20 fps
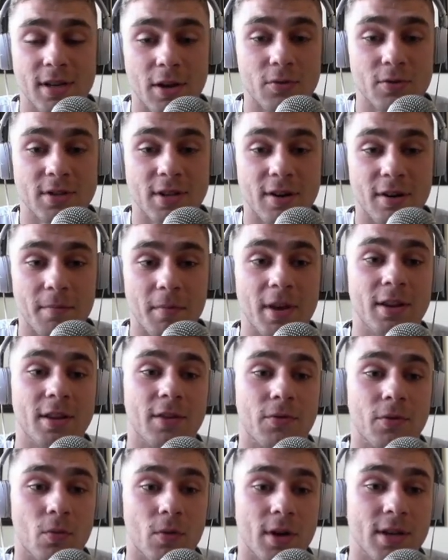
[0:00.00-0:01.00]
I use it in many
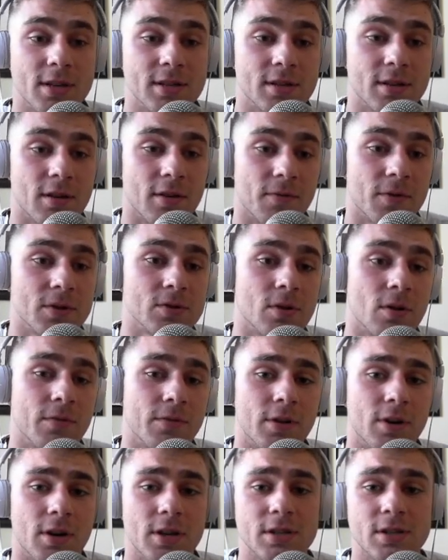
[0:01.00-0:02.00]
different ways. First off,
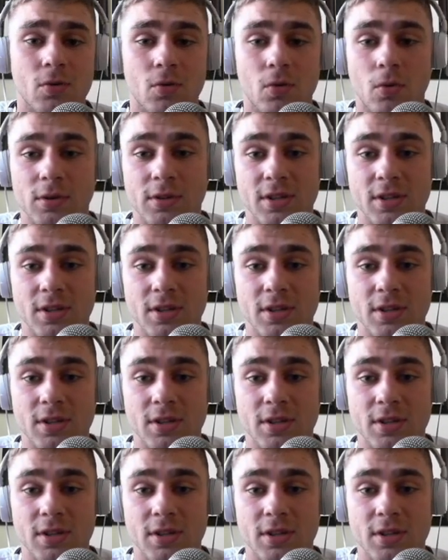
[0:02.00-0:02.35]
there is a cool